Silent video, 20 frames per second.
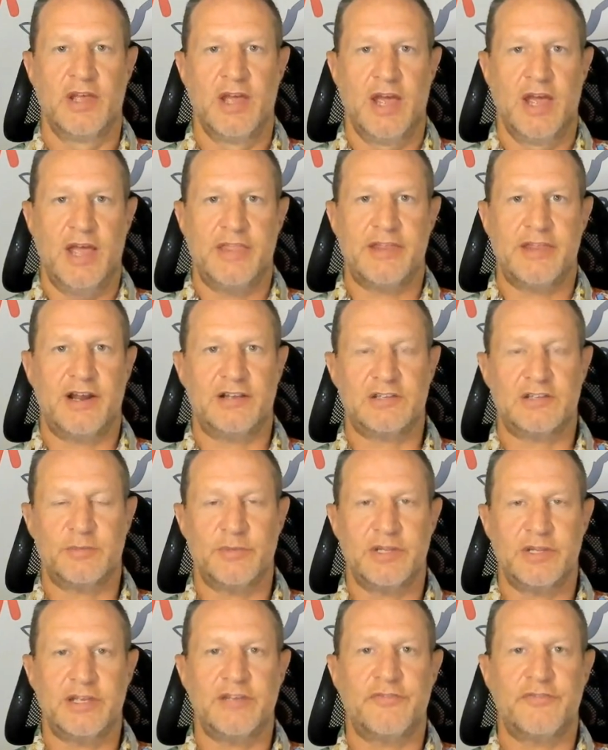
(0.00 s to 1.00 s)
Then
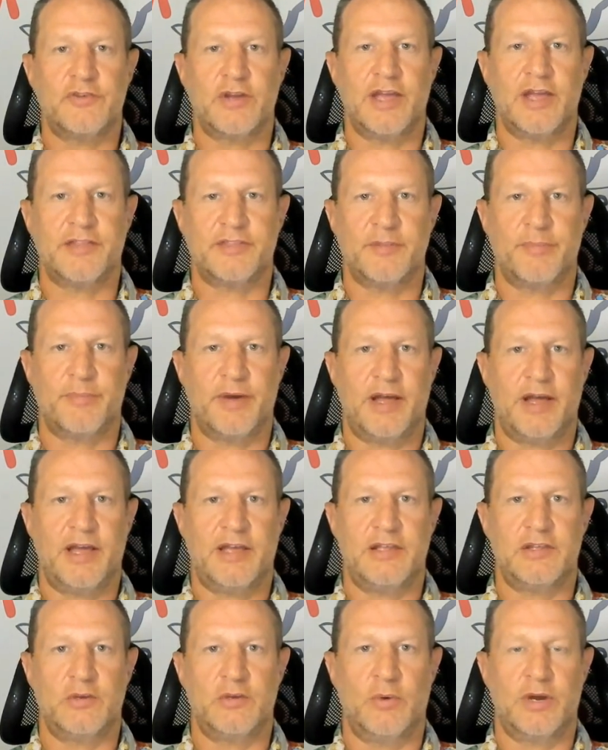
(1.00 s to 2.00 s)
ultimately, if you get the
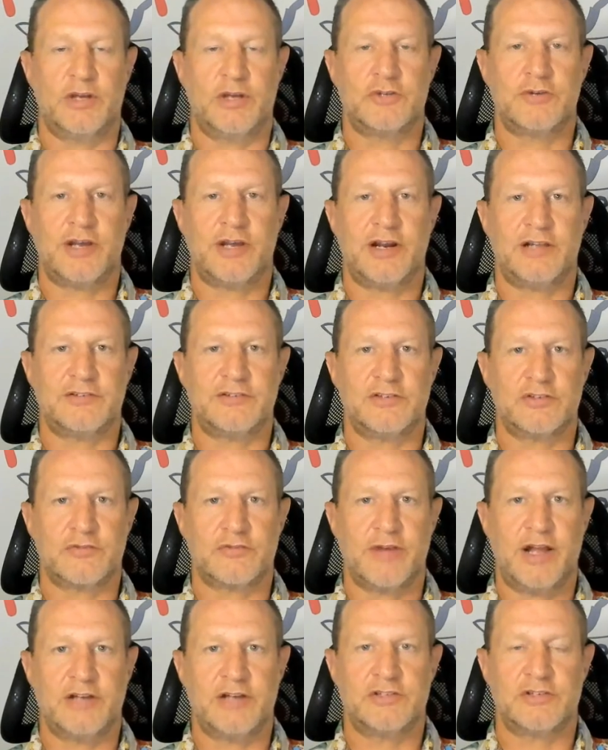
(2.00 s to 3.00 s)
bite, you want to try not to
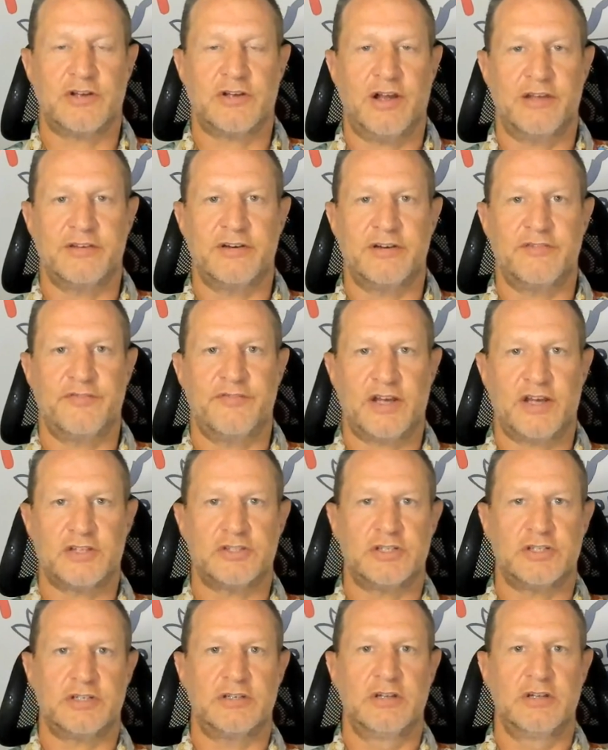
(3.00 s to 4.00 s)
scratch to cause an
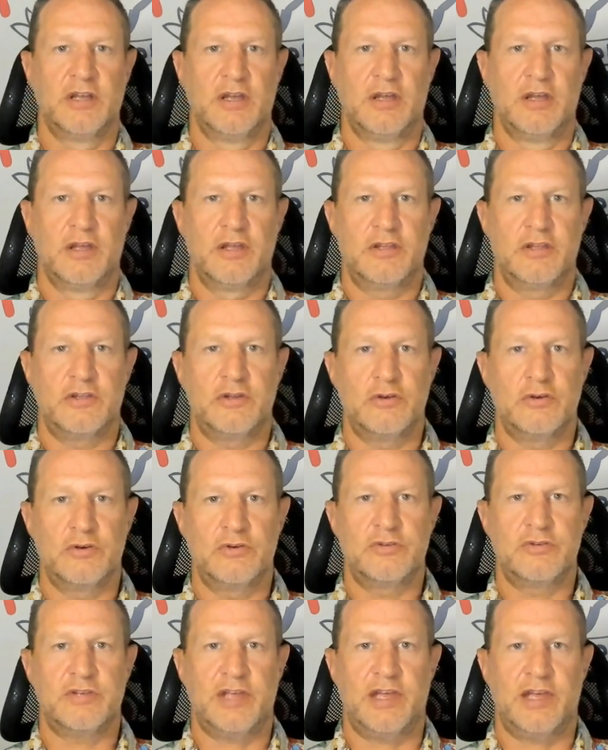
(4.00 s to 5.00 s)
infection.
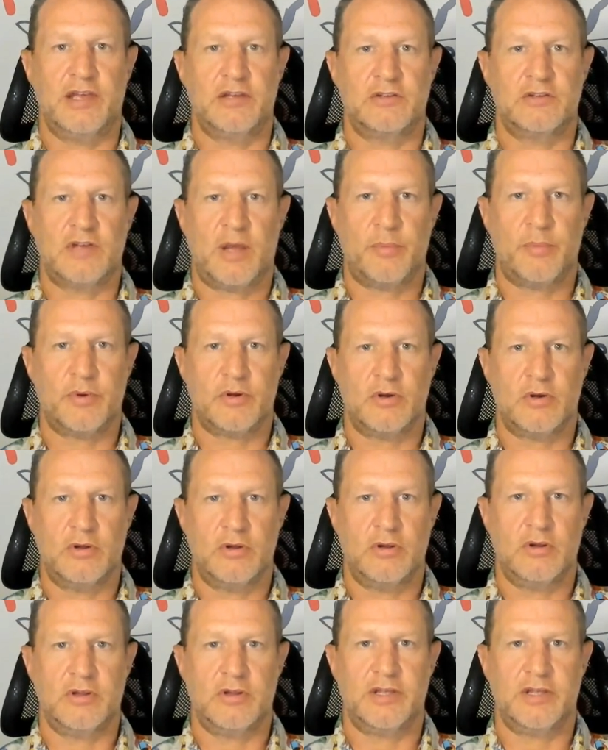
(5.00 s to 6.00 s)
Use a
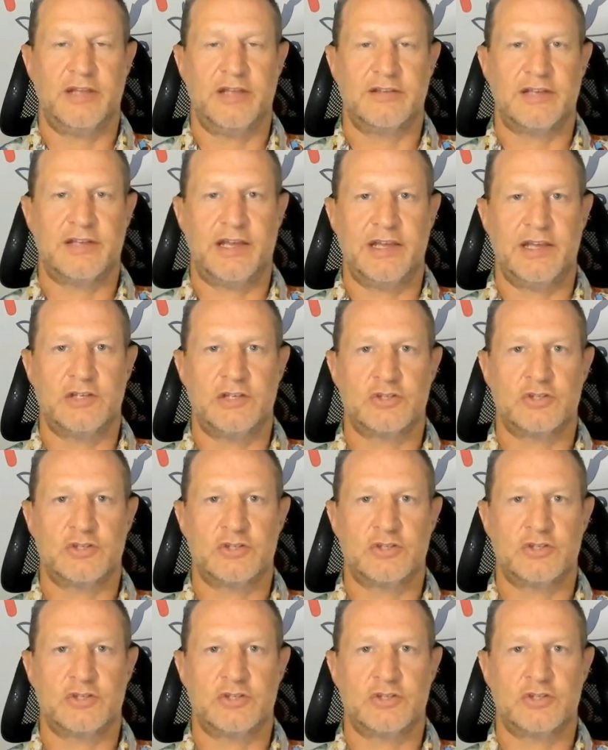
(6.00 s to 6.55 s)
topical anti-itch